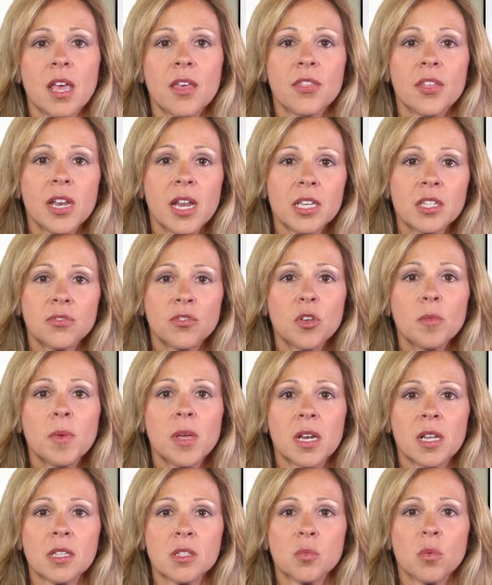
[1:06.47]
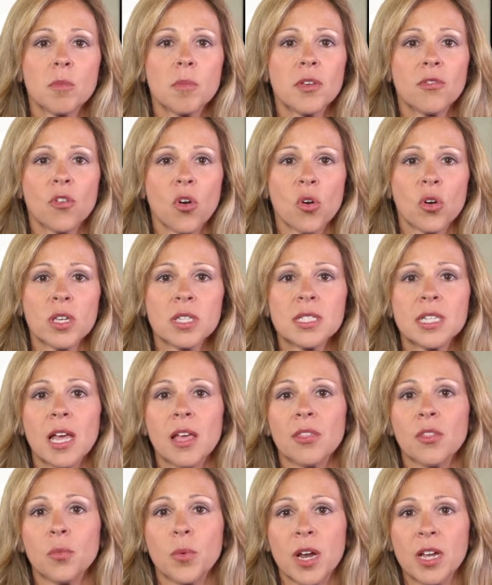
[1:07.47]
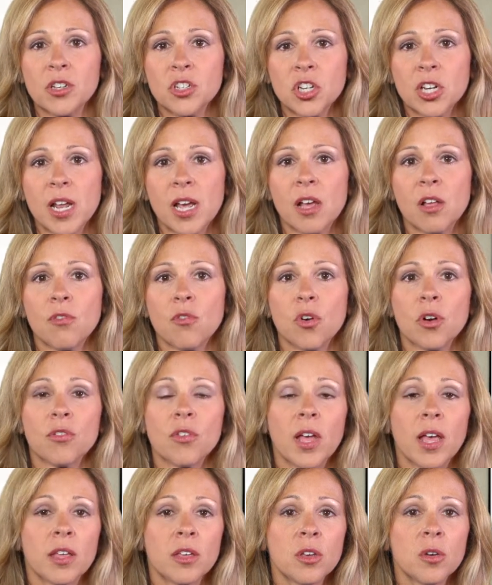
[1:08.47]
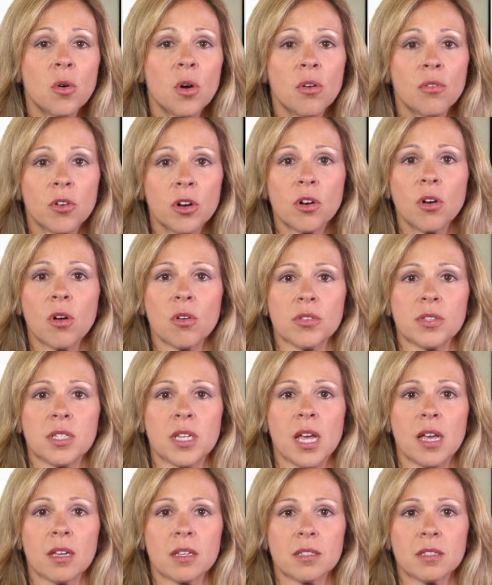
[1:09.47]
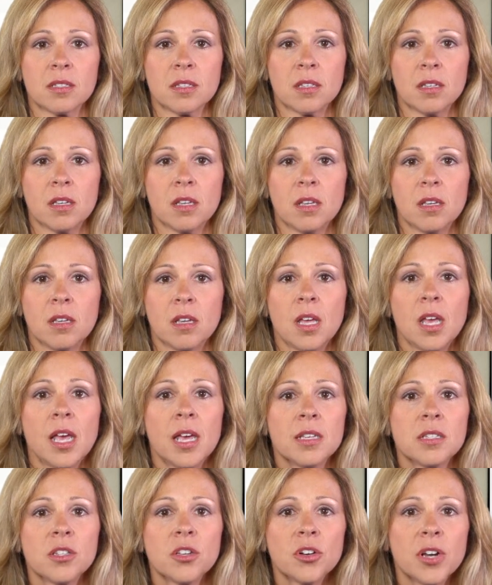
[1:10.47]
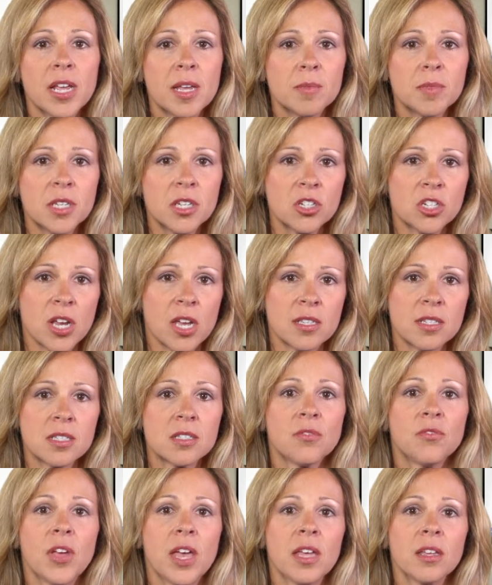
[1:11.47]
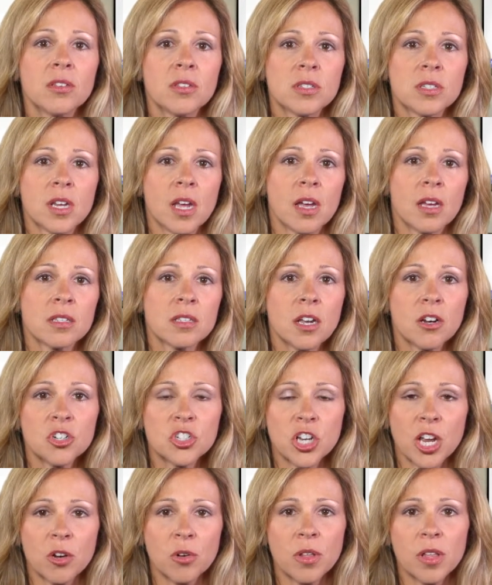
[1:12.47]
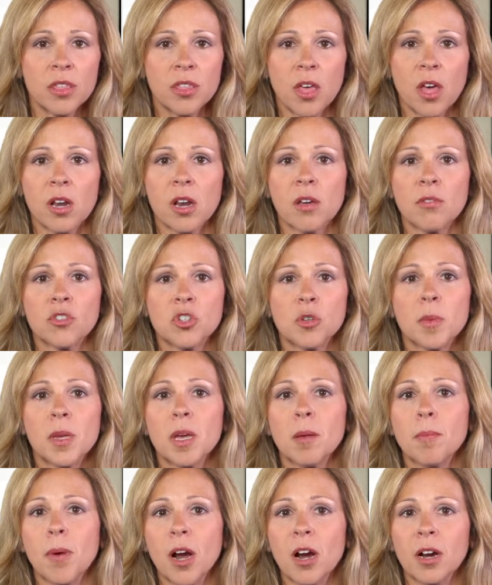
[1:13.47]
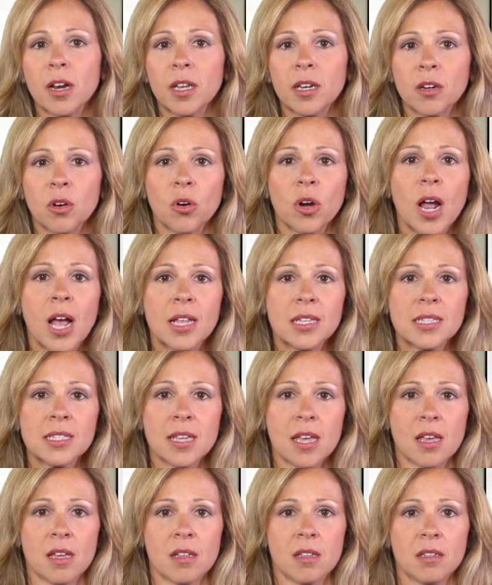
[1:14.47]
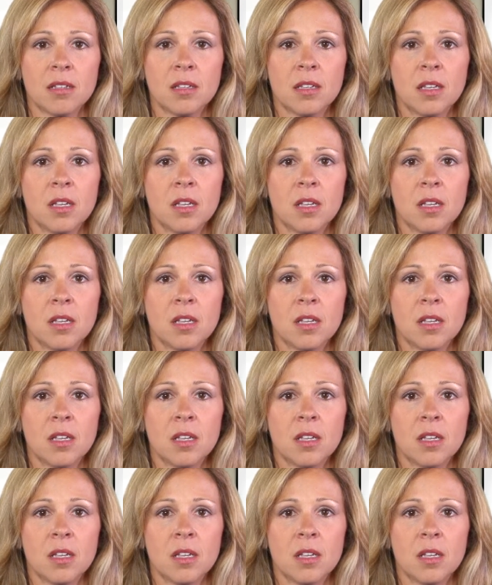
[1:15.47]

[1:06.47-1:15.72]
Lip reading: The next few minutes will be focused on the rationale for value over growth stocks. As their name suggests, value stocks are generally thought of to be a bargain or on sale.